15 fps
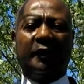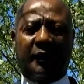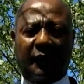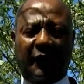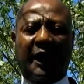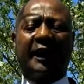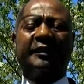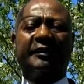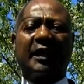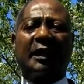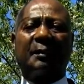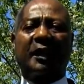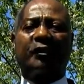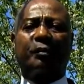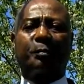The last
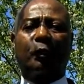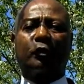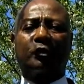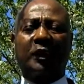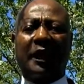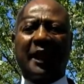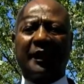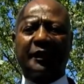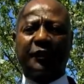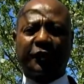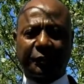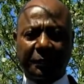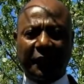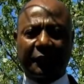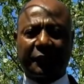time I spoke to Ida
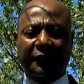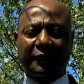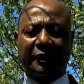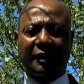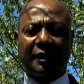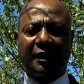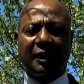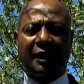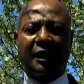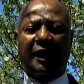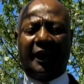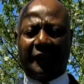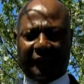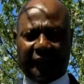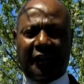Smith
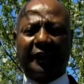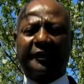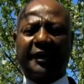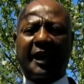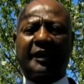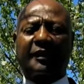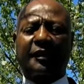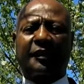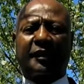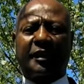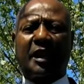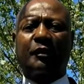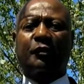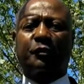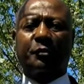and contacted the
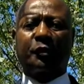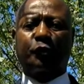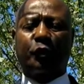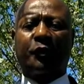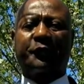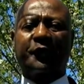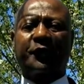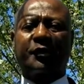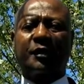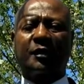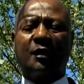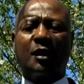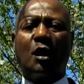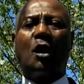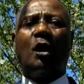congressman's office
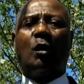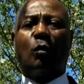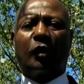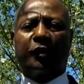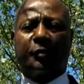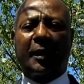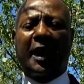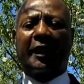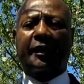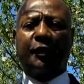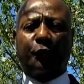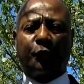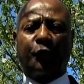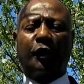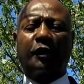was back
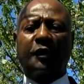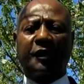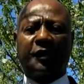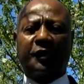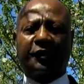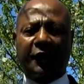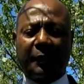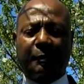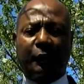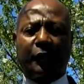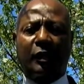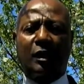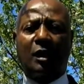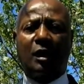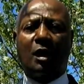in early December
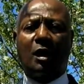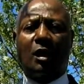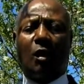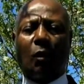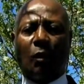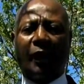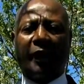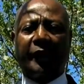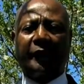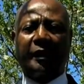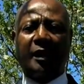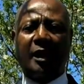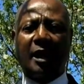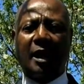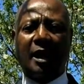when,
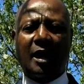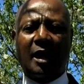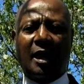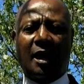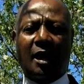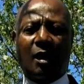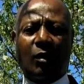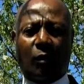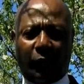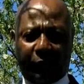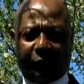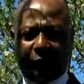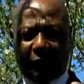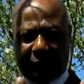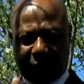
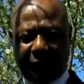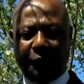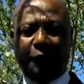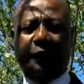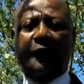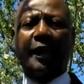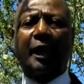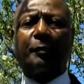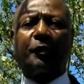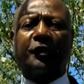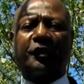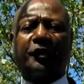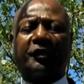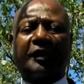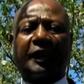with a video camera
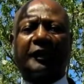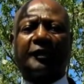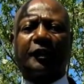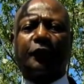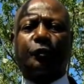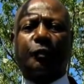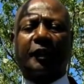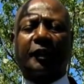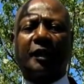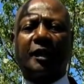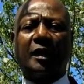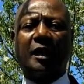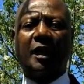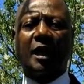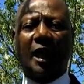just like this one,
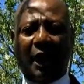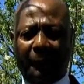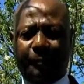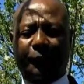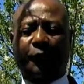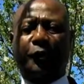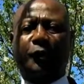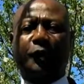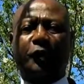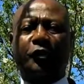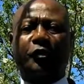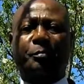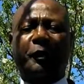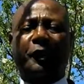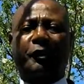I put her on
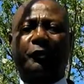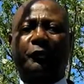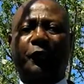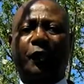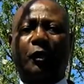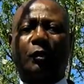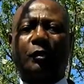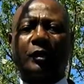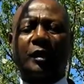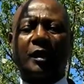speakerphone